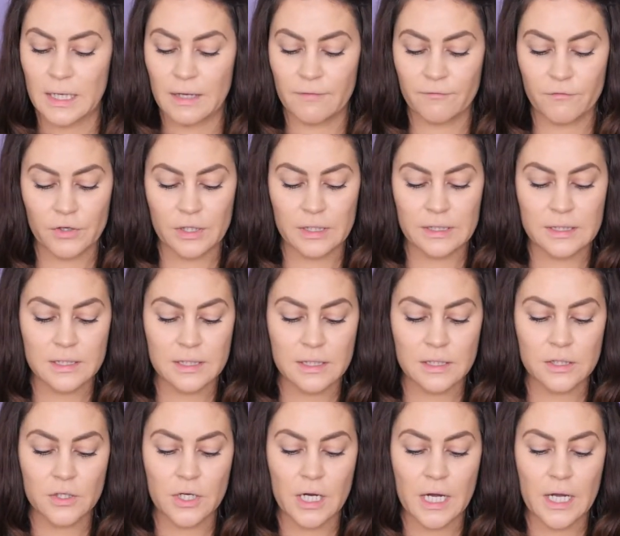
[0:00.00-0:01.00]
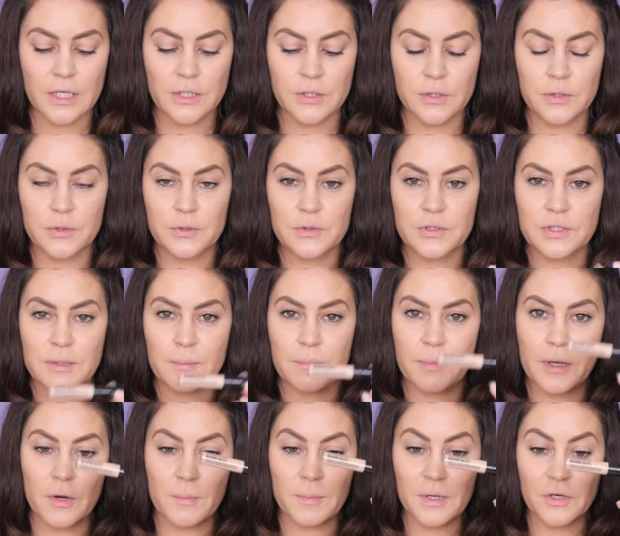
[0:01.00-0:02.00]
and for concealer I used
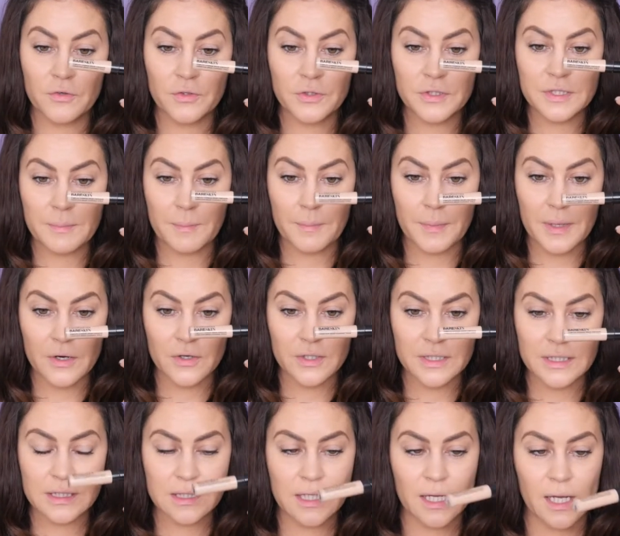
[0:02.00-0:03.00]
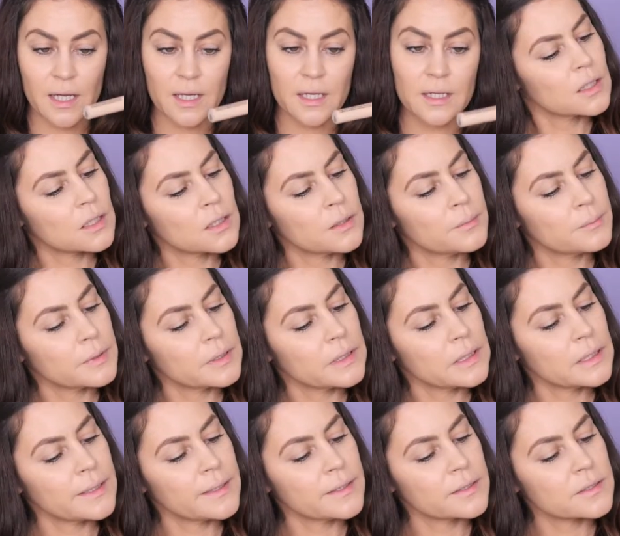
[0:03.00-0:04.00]
Bare Minerals Bare Skin
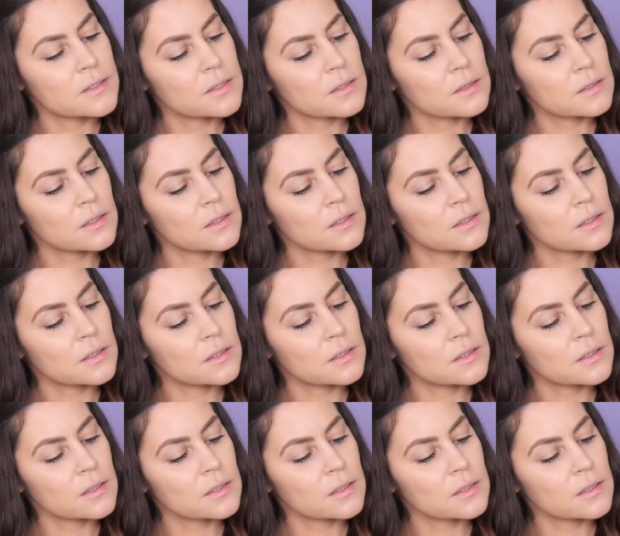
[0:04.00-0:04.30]
Complete